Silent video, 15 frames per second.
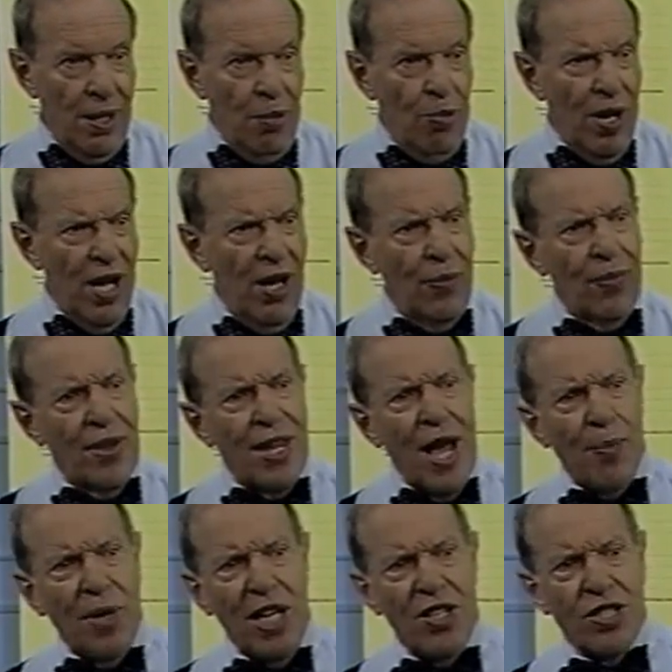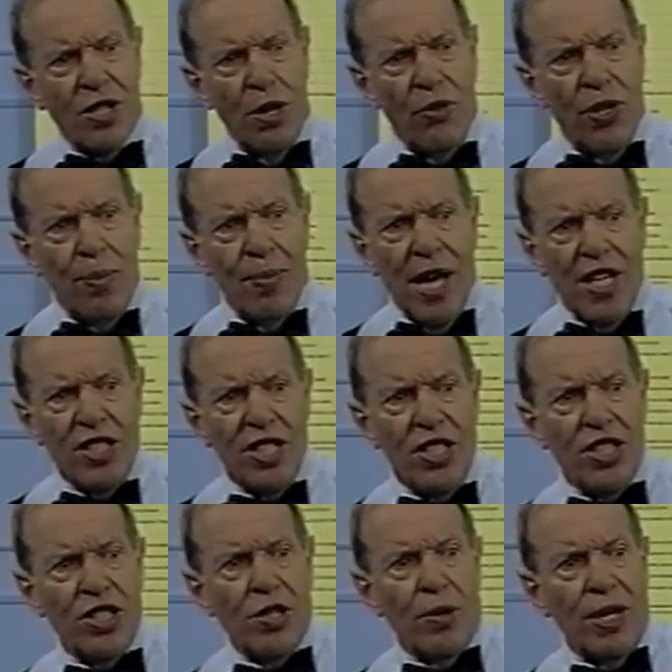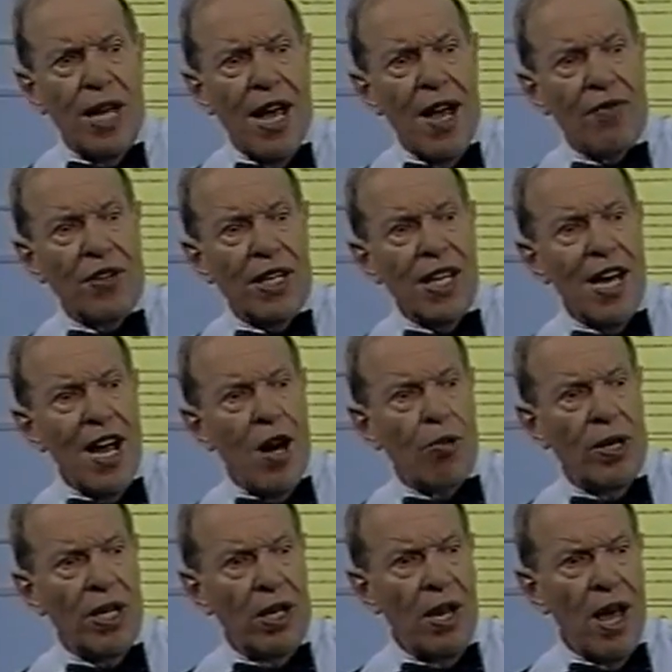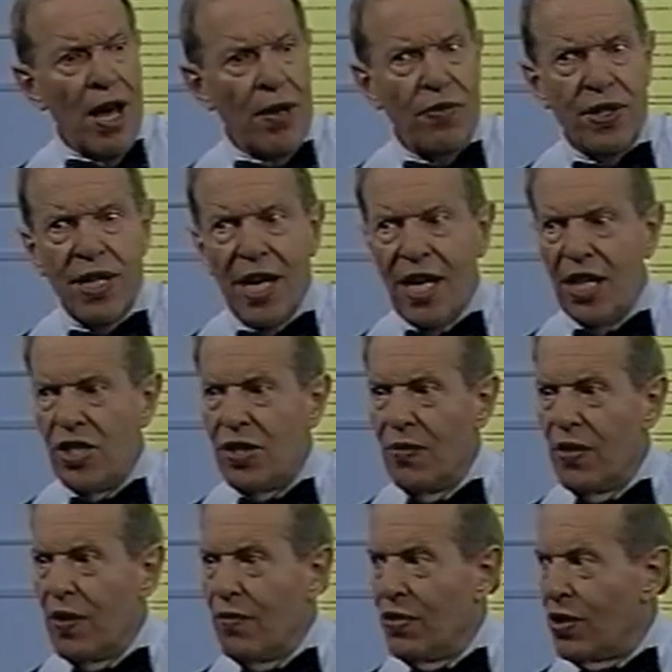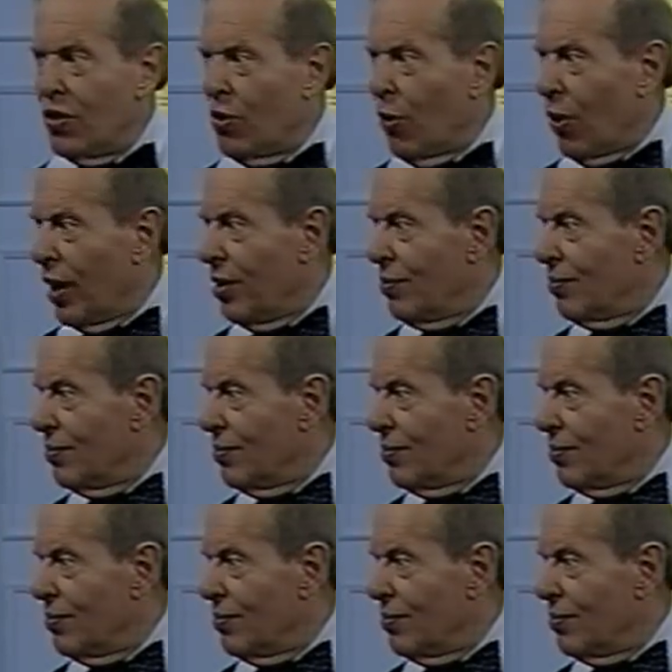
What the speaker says: Well, that means, though, that Macy's is going to have to carry a lot of days of inventory